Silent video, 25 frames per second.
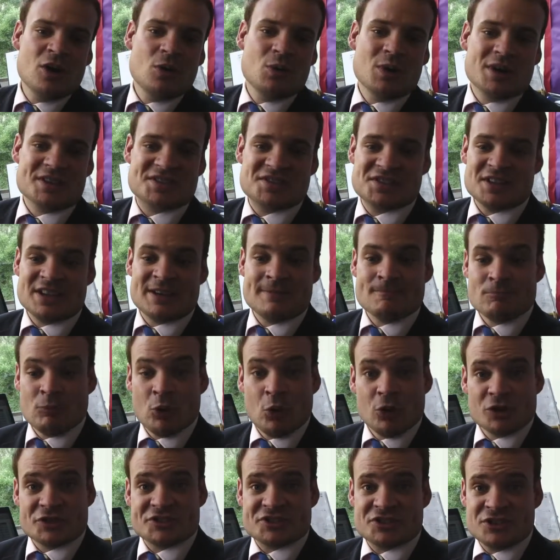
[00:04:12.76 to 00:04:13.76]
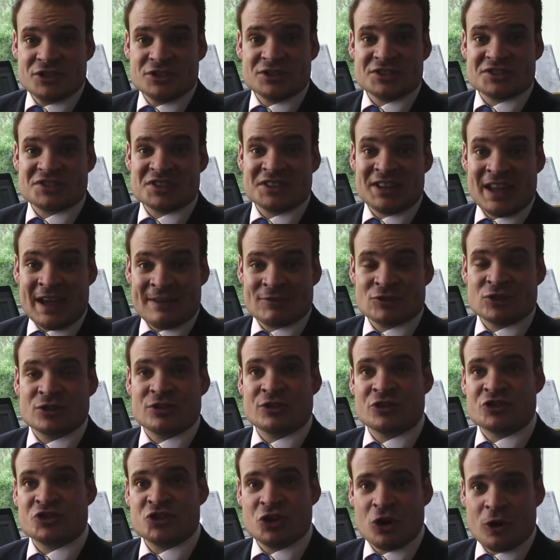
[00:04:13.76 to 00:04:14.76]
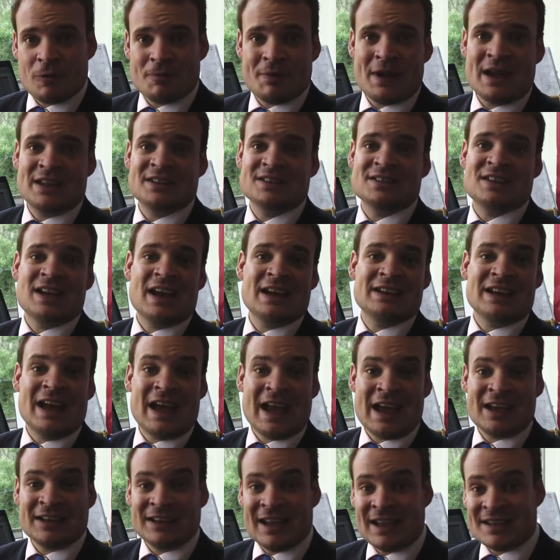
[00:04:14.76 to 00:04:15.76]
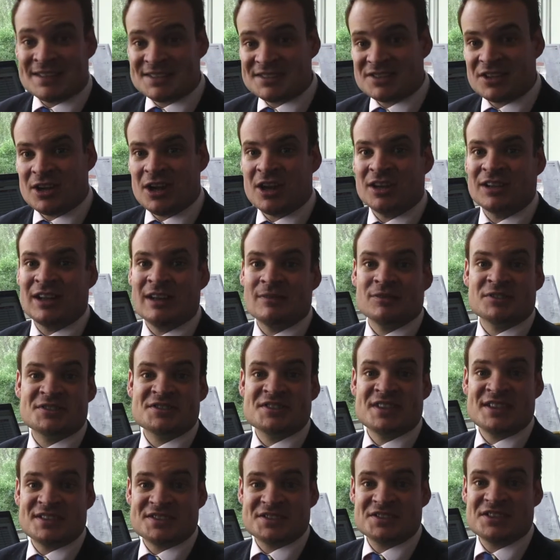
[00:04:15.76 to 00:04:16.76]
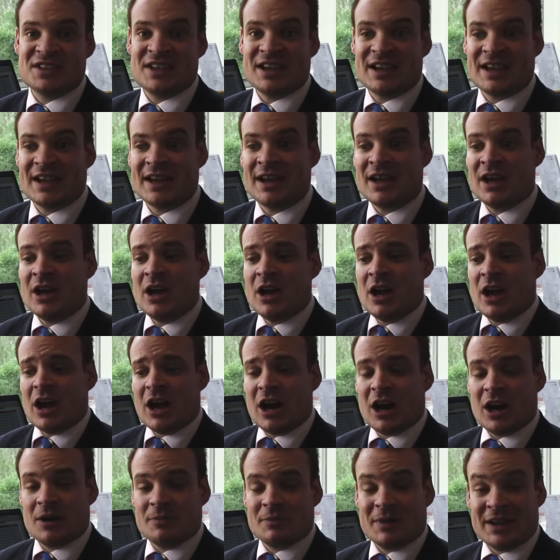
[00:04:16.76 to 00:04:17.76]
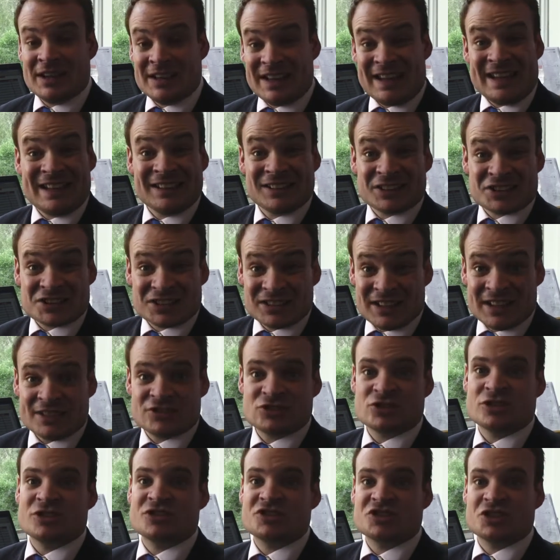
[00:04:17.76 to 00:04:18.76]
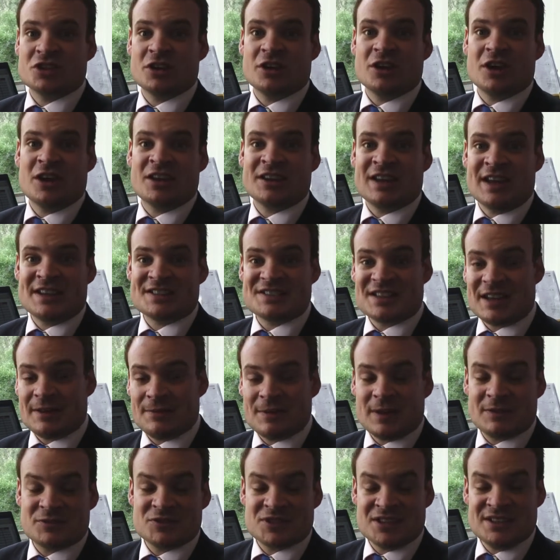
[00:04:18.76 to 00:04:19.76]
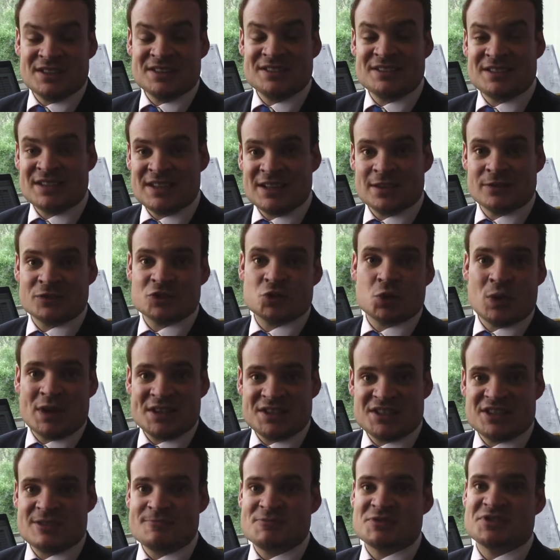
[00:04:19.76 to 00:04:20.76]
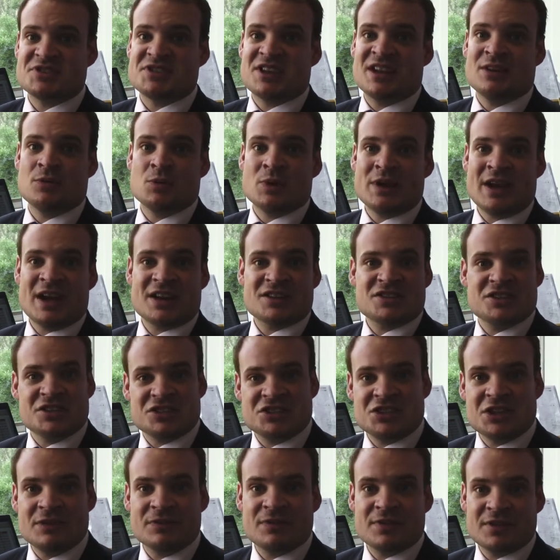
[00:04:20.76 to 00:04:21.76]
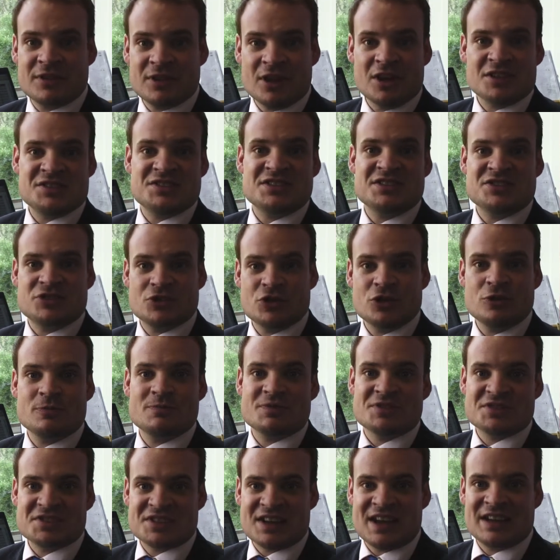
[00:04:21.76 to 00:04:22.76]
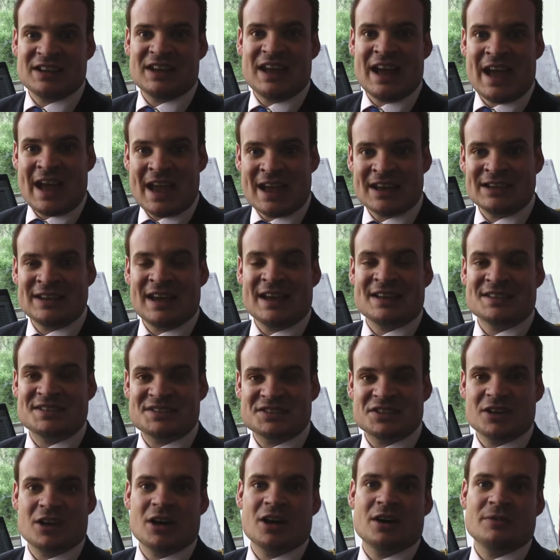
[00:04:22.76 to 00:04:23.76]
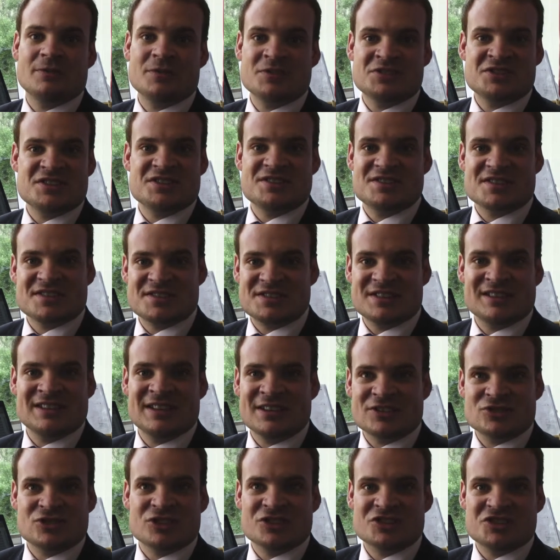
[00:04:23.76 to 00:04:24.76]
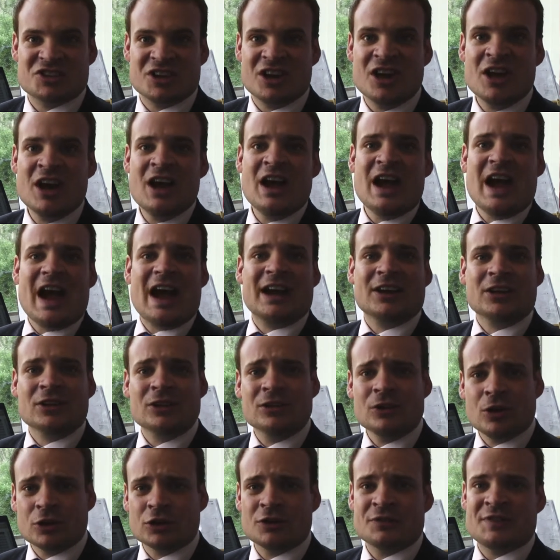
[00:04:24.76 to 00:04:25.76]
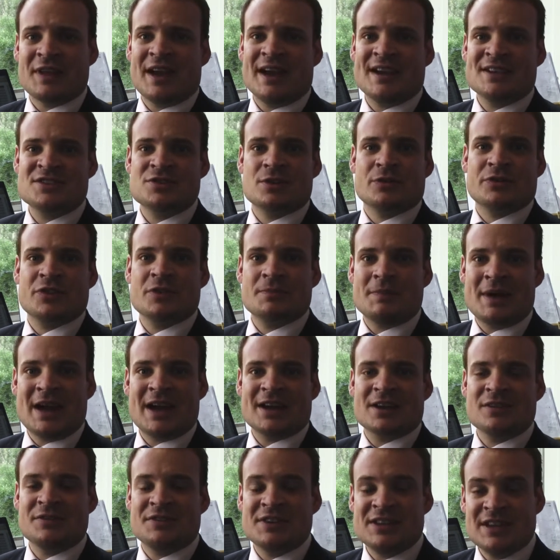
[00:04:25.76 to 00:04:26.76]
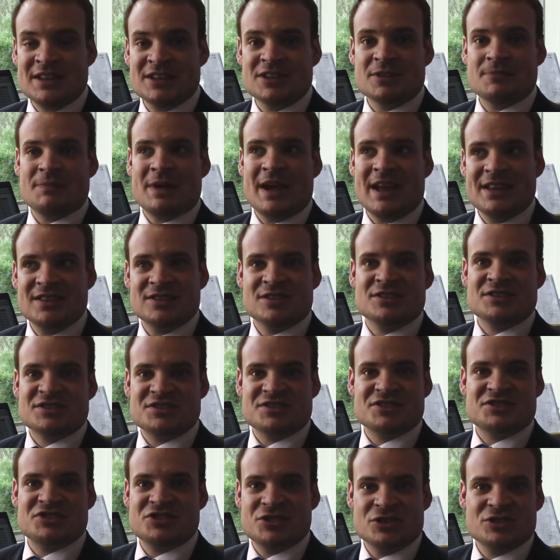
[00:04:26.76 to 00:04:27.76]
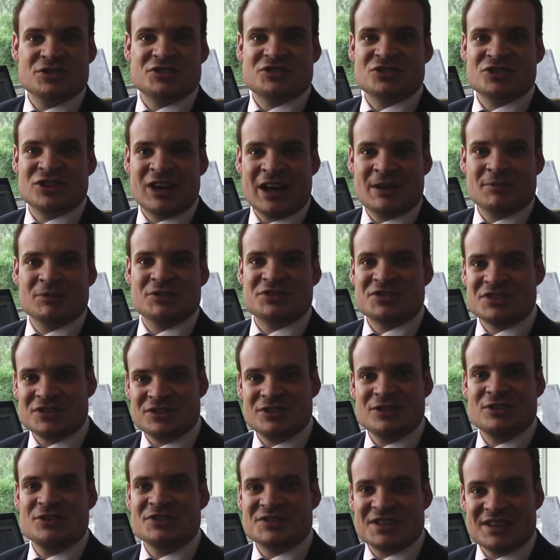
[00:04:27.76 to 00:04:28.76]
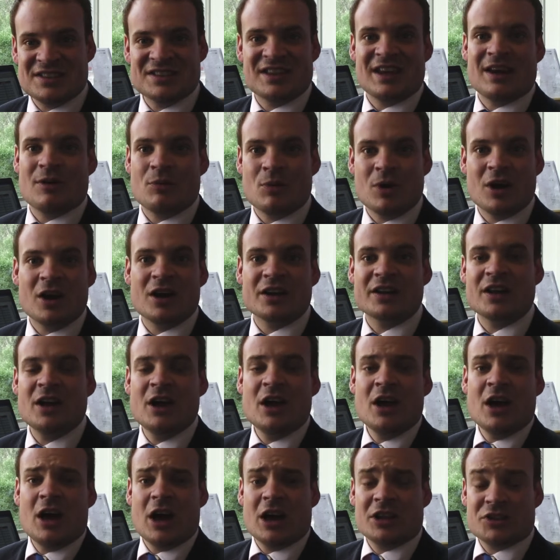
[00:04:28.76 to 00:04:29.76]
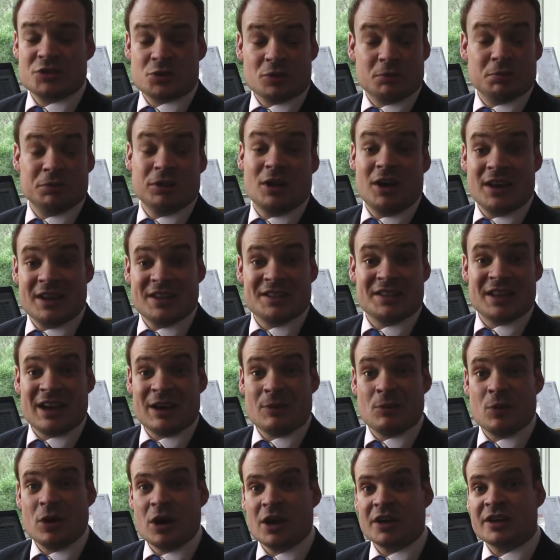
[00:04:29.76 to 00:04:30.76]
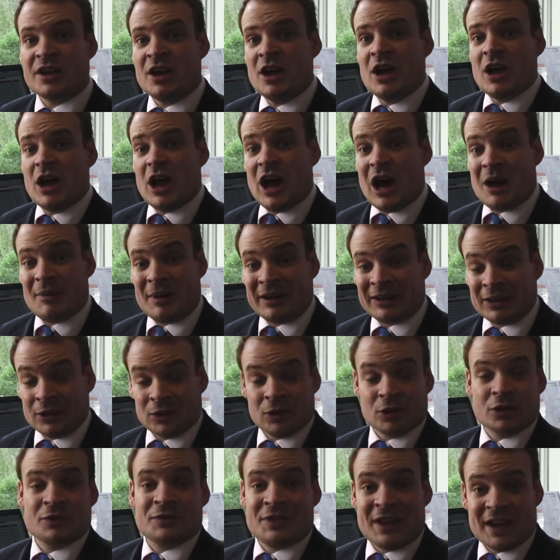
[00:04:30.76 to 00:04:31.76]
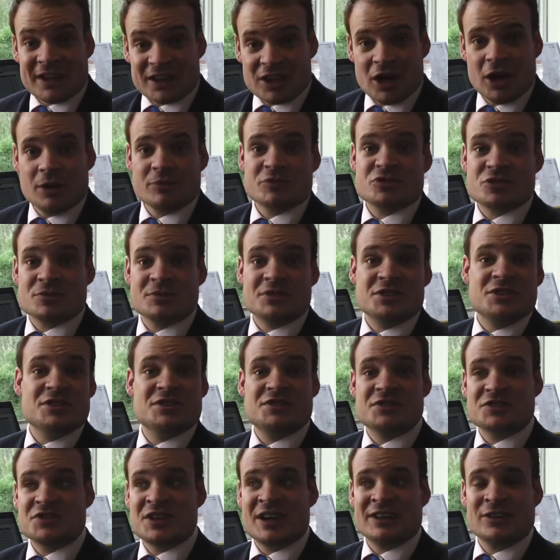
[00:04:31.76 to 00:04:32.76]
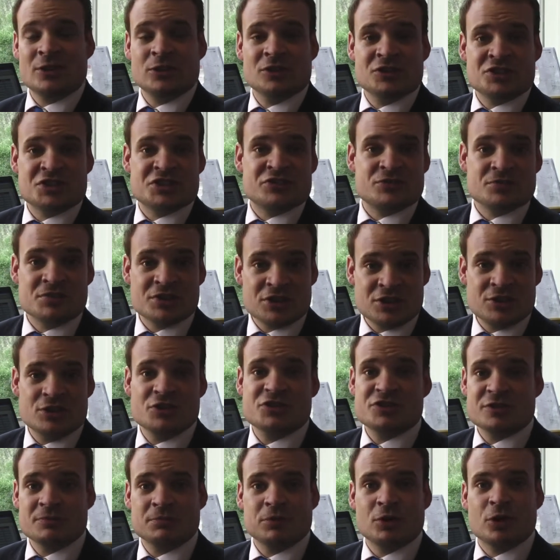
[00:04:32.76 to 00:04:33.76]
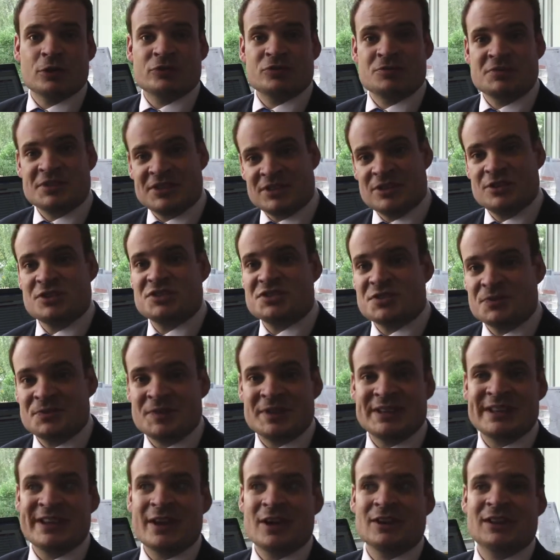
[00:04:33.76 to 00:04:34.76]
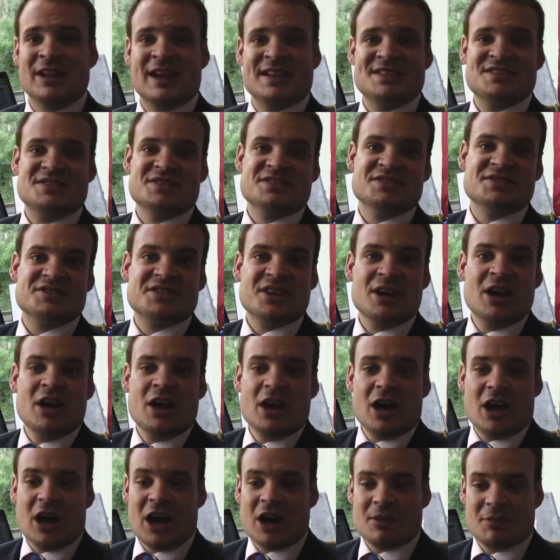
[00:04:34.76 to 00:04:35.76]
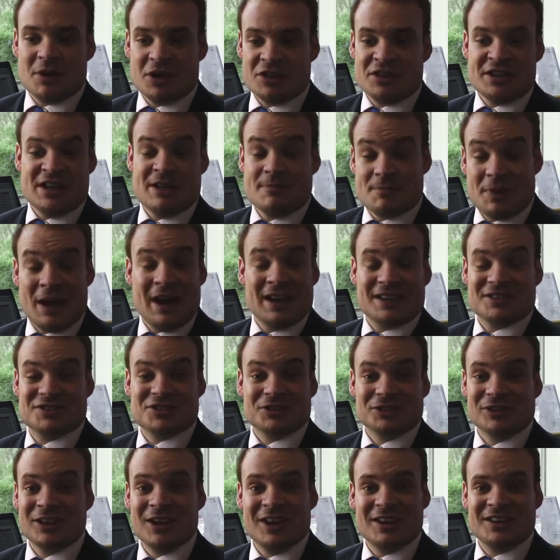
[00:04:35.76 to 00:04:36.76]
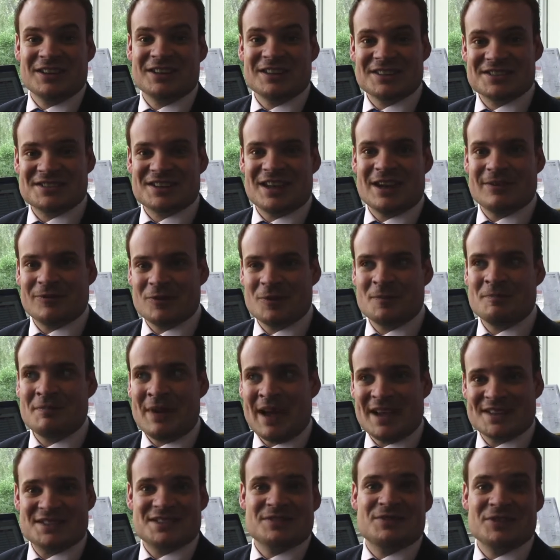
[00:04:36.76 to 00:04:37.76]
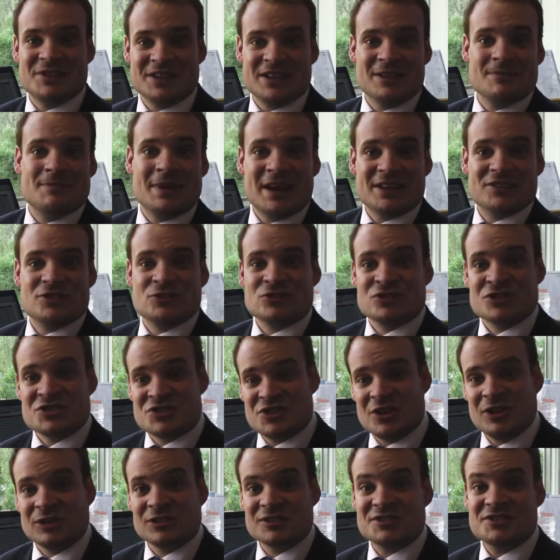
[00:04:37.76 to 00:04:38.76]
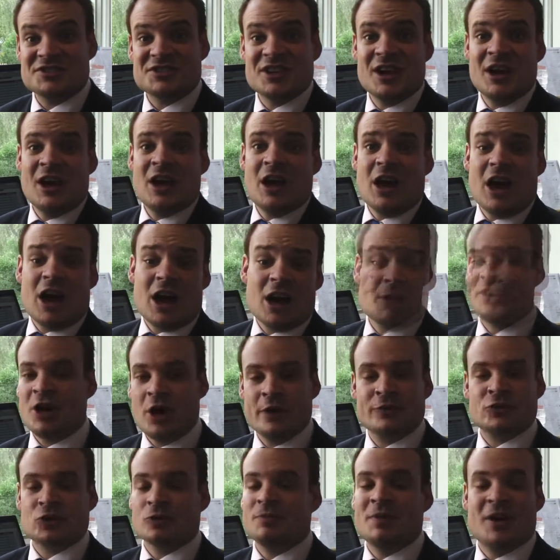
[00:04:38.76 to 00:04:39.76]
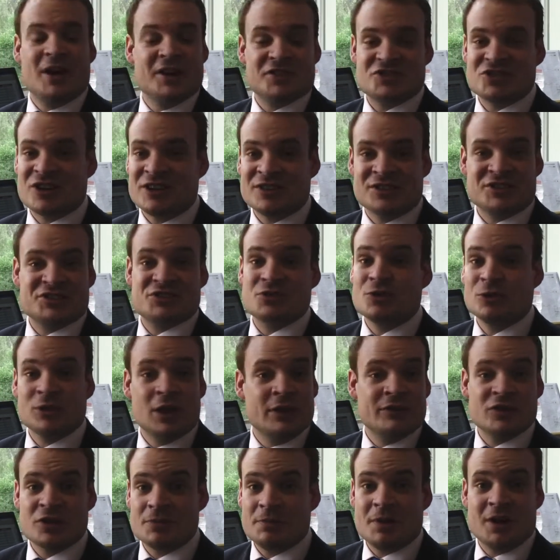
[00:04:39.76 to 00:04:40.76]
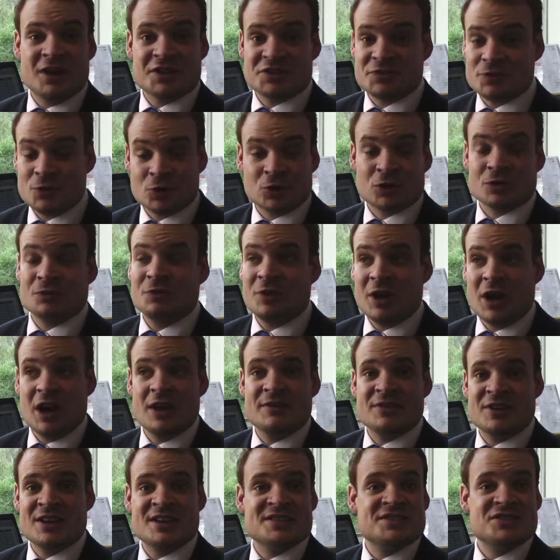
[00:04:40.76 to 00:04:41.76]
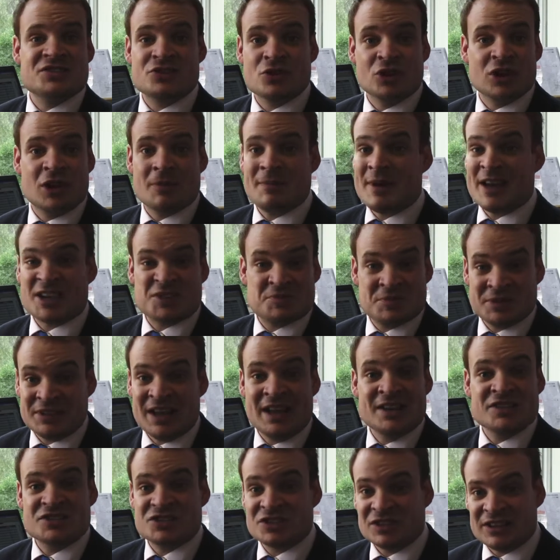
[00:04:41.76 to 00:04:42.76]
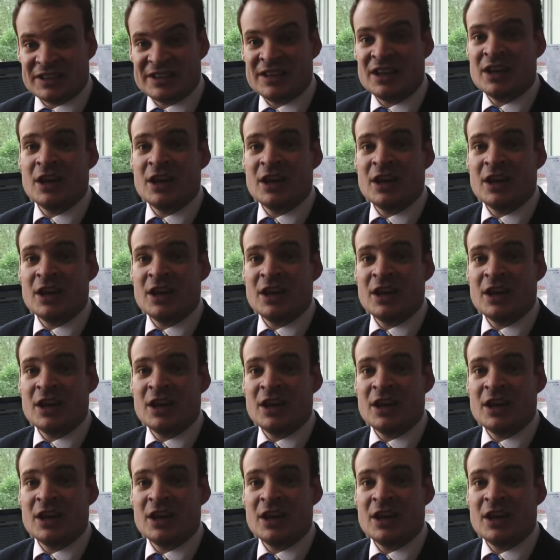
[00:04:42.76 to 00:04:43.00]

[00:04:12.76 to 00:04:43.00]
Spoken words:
We're seeing more students than ever at the top end gain A and A star levels. This year in English literature, against FFTD of 20%, we actually achieved 32% A and A star for GCSE literature. And a lot of that is off the back of the independence that students are able to use in their work and to apply in their work. And a lot of that comes from the use of technologies, from the use of blog, from the use of video lessons. And the impact on learning is therefore massive, and the impact on results. The overall pass rate in the school over the past 4 or 5 years has gone up exponentially.